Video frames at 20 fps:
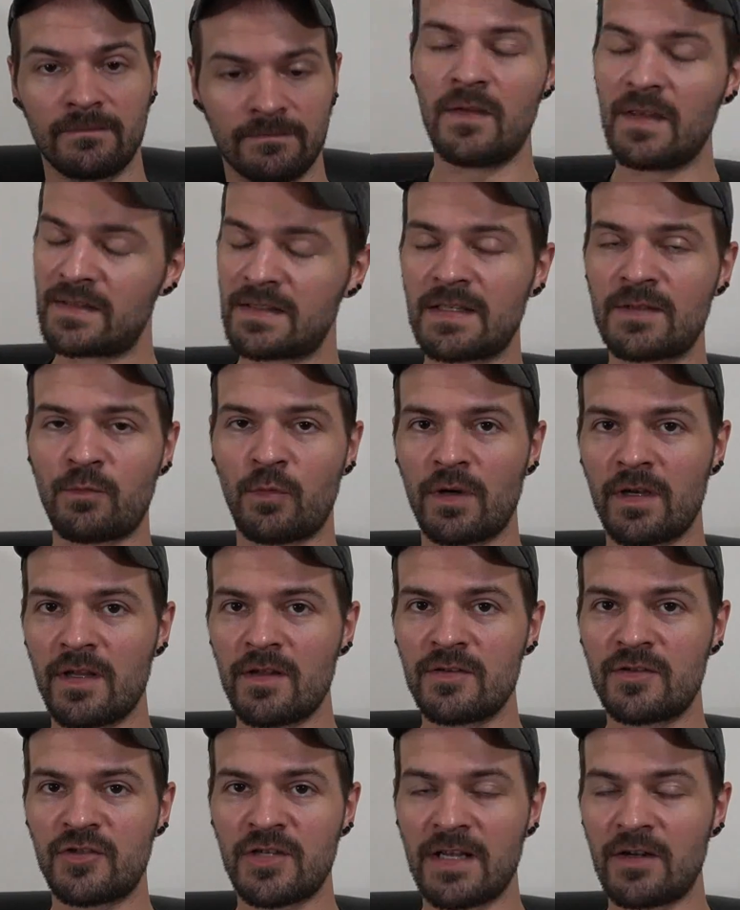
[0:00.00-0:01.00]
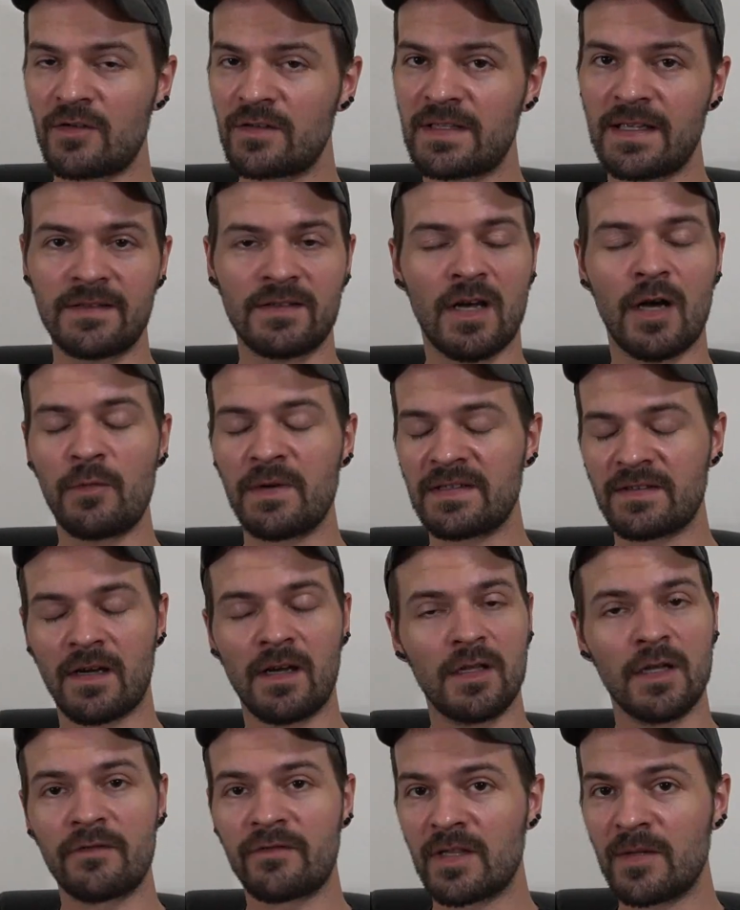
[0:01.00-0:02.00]
This is one of those channels that's always
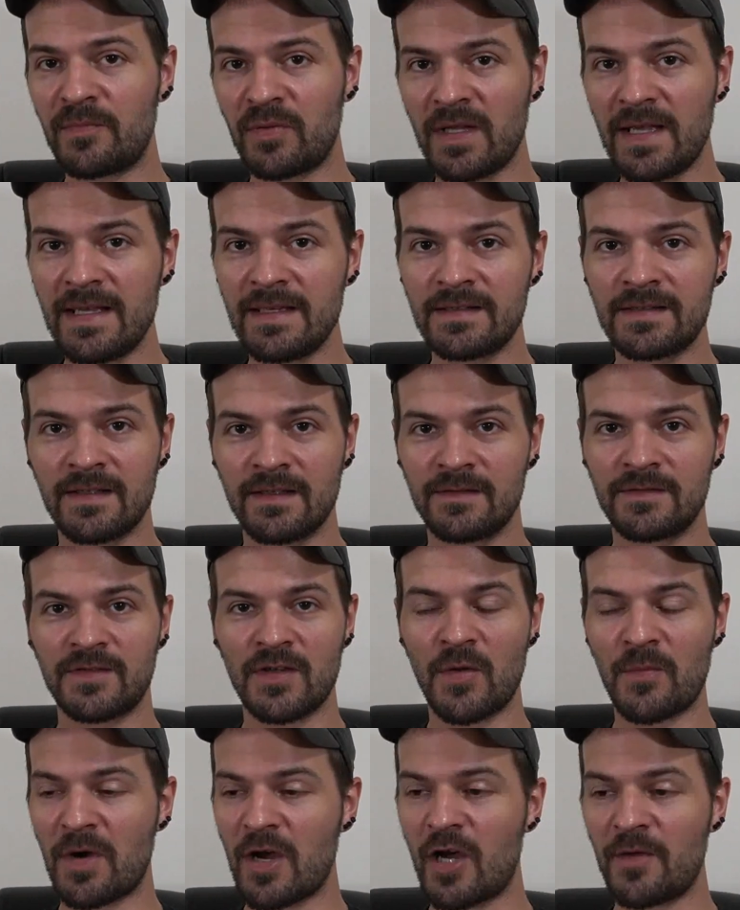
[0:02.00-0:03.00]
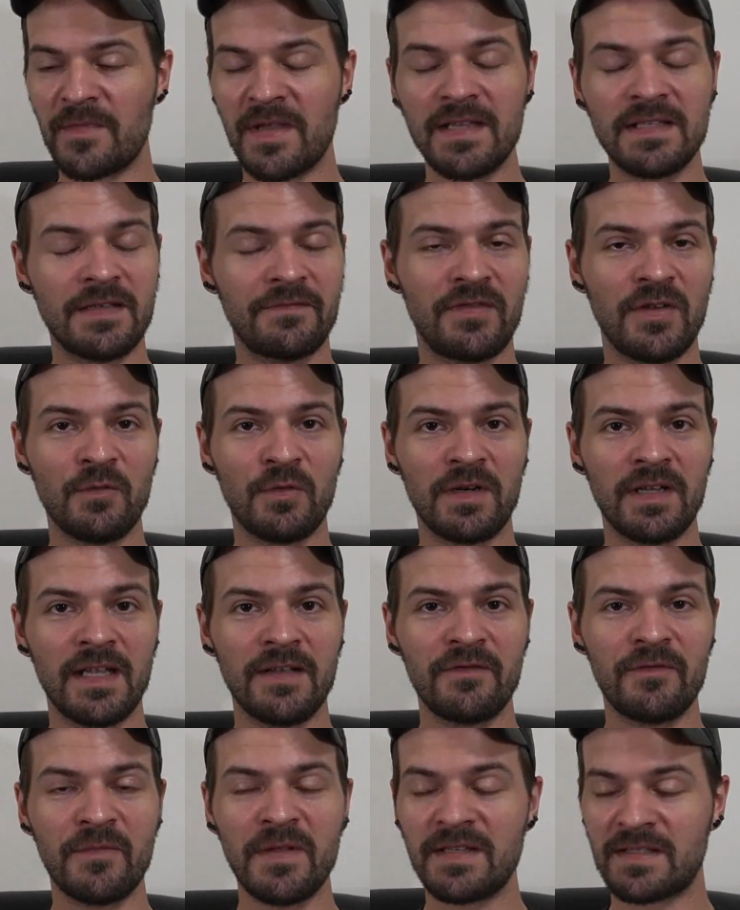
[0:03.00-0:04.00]
all over the place, so by all means, if you want to
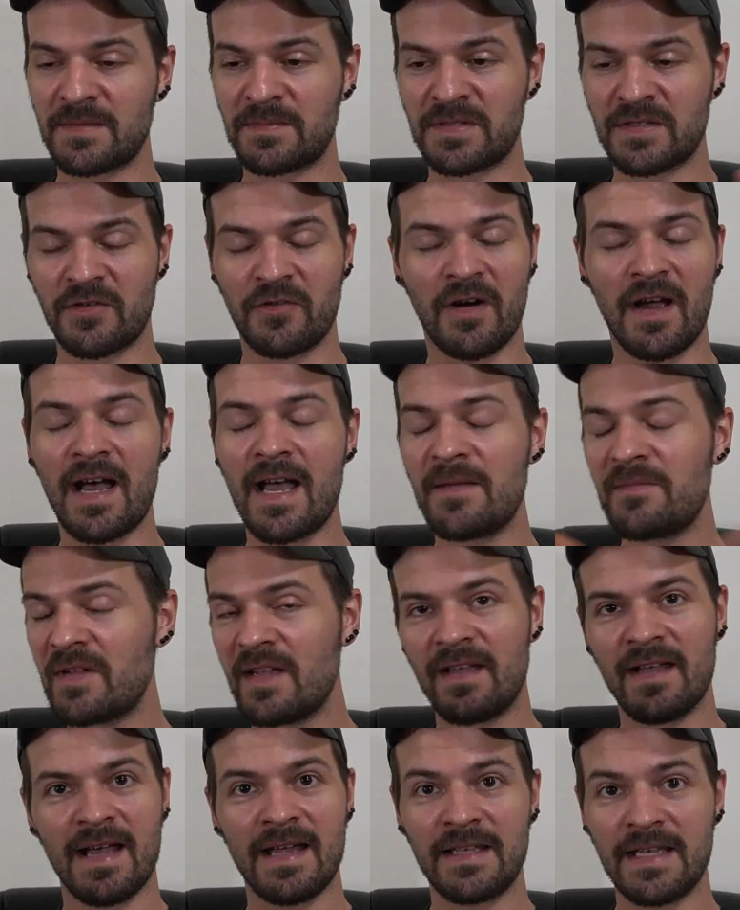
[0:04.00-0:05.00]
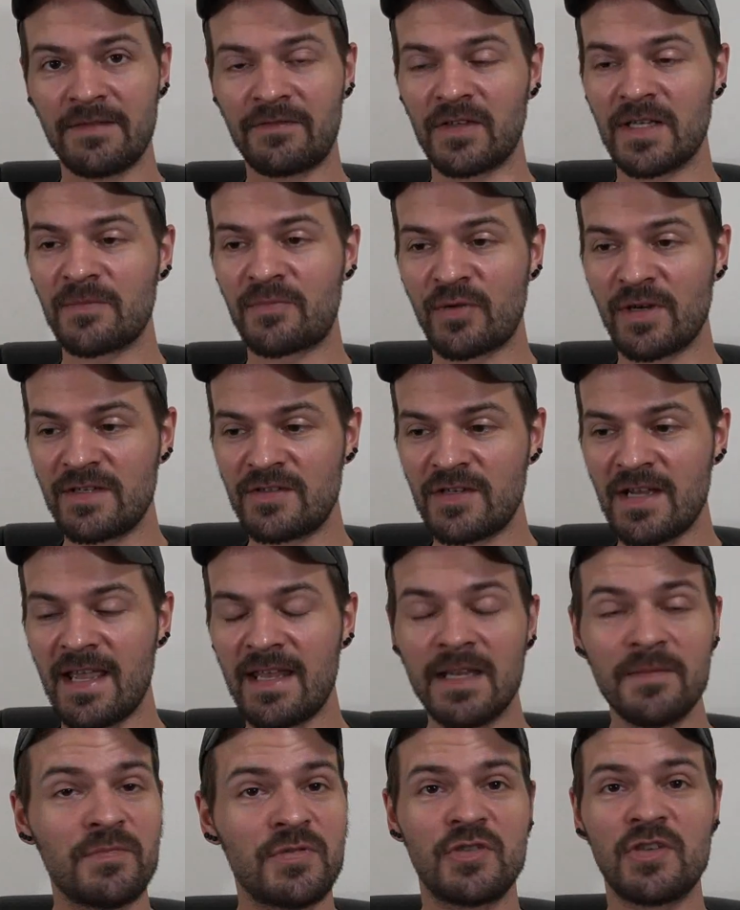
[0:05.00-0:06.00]
give me a subscribe, I definitely
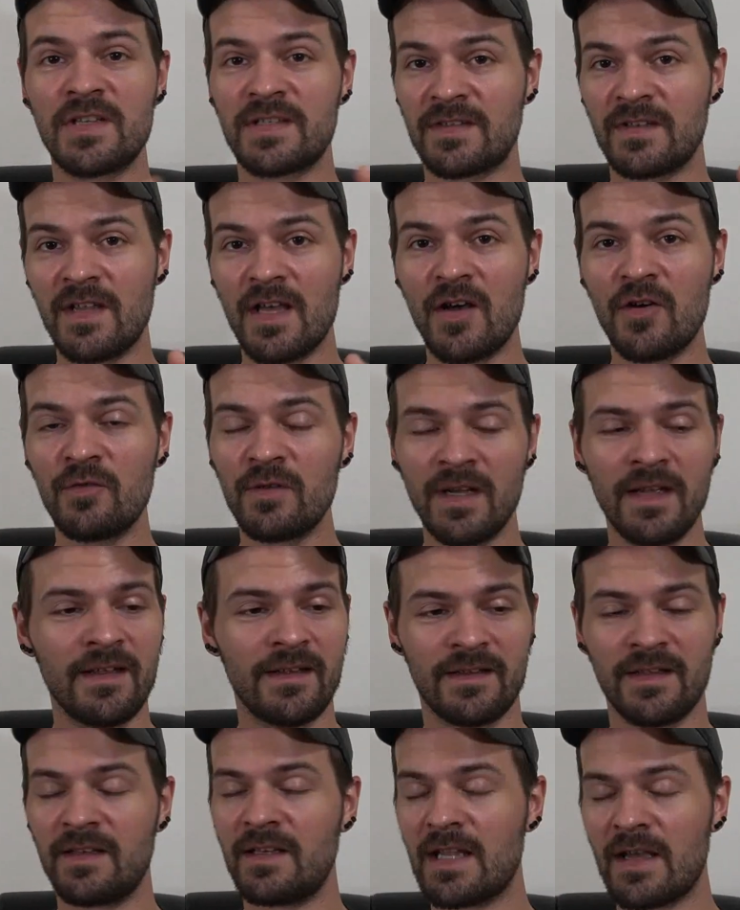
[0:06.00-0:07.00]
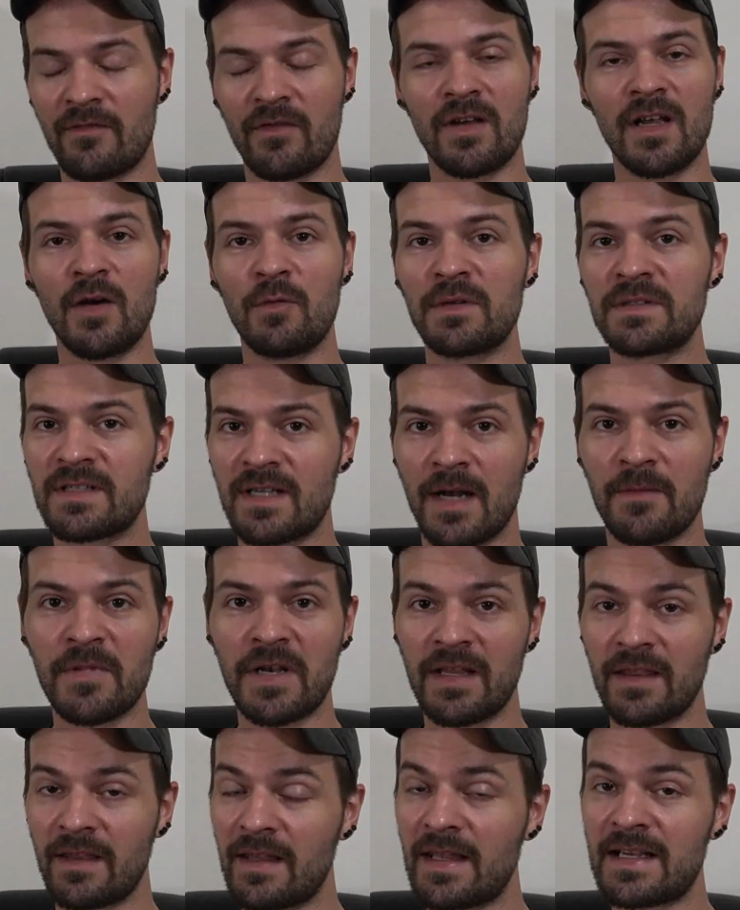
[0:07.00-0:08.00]
appreciate it, but just know you never know what's
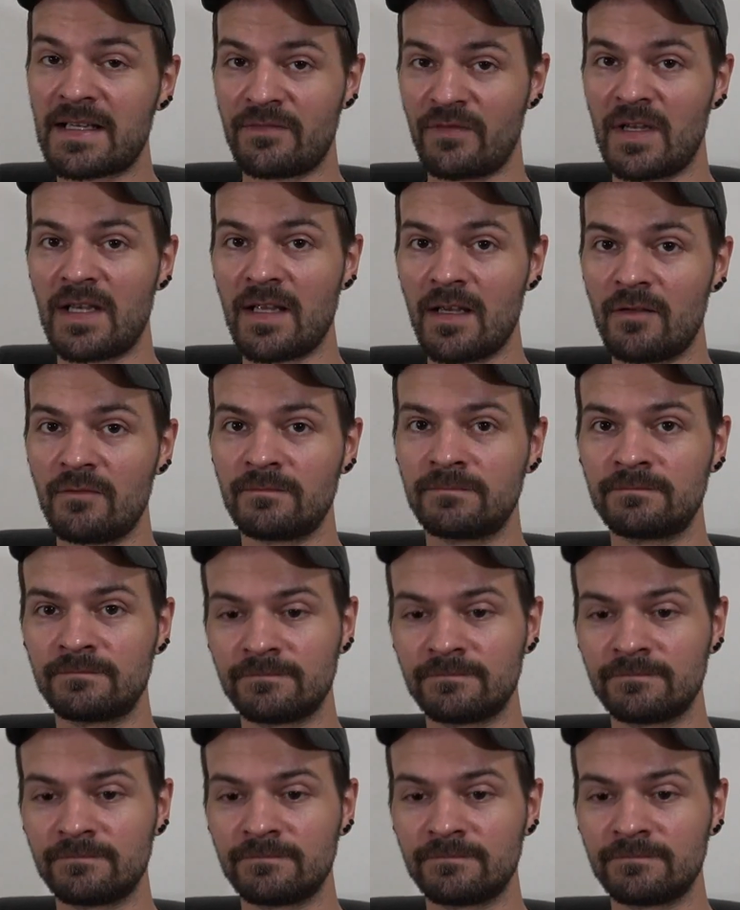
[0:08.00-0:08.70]
coming in the next video.